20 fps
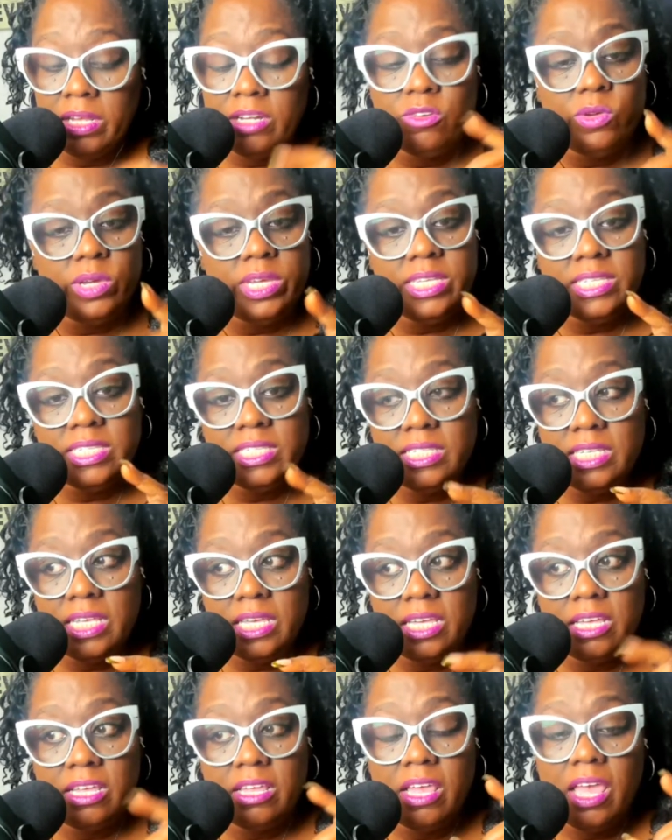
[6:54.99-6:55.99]
It
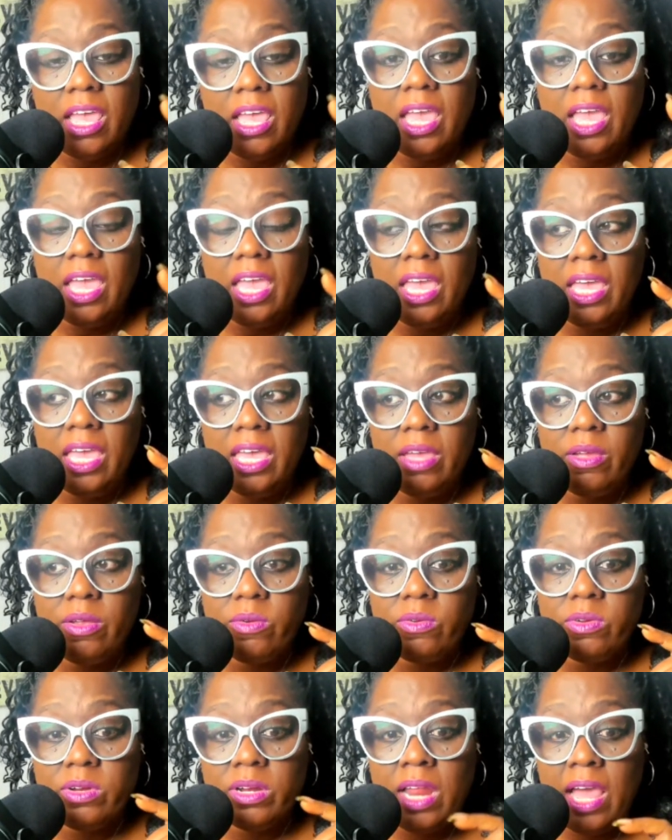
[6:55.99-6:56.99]
said,
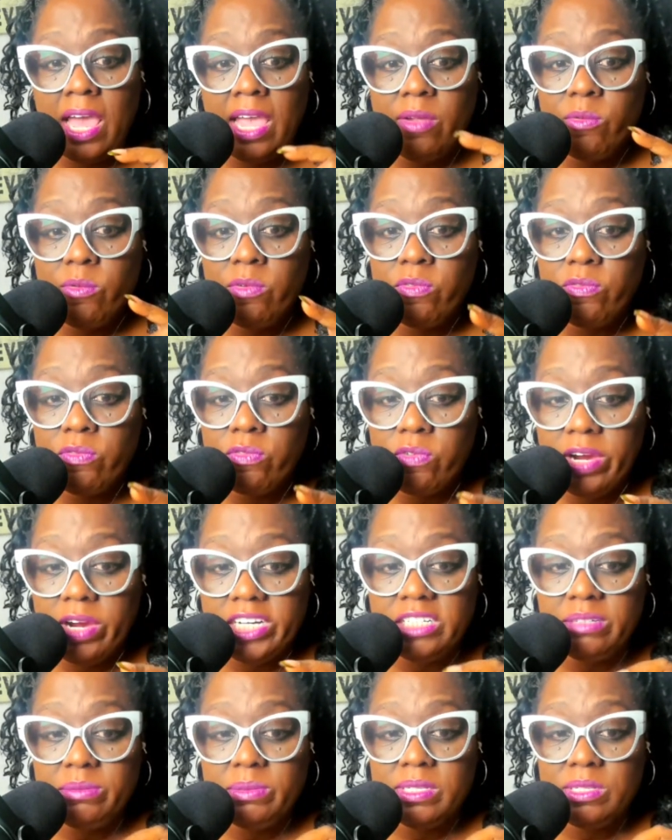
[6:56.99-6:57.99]
"And light
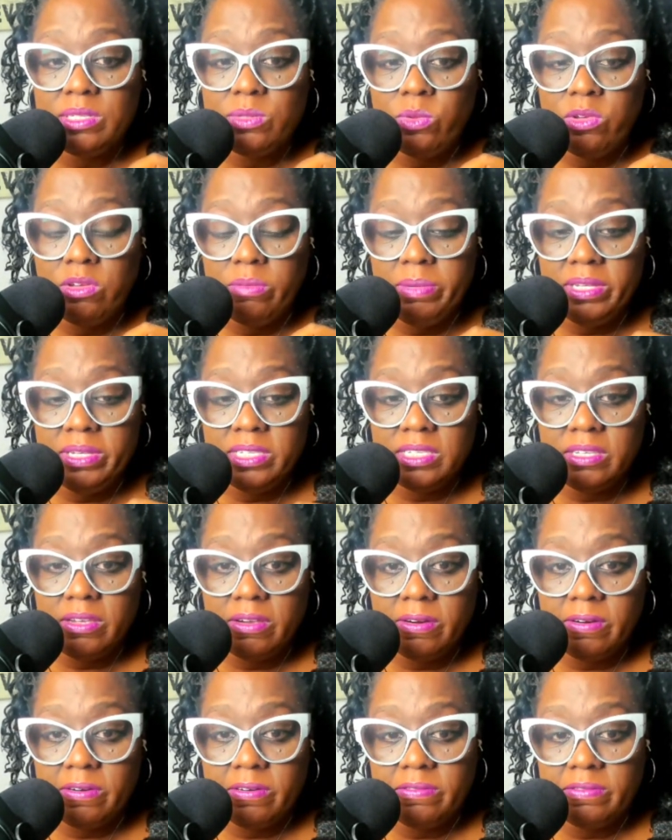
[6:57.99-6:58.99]
refreshments will be
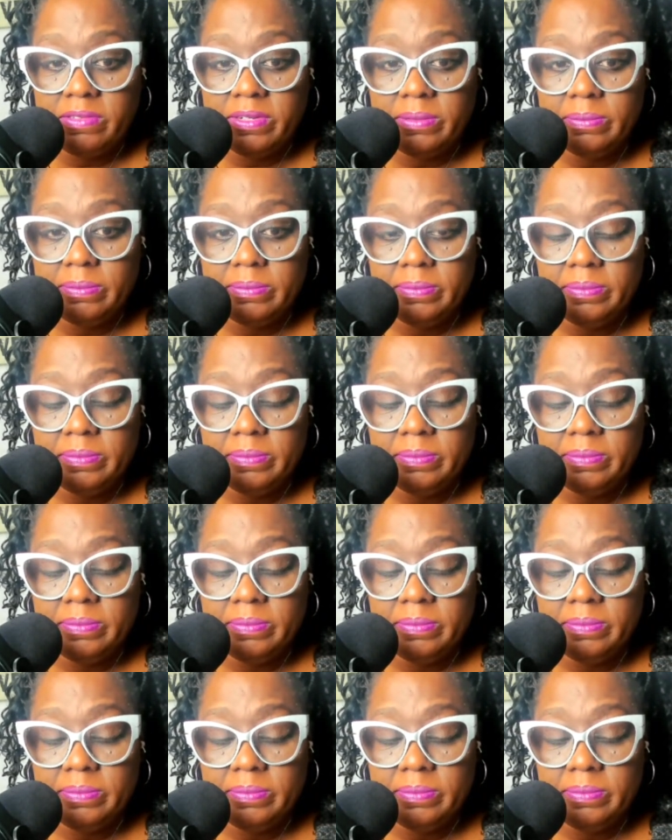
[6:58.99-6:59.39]
served."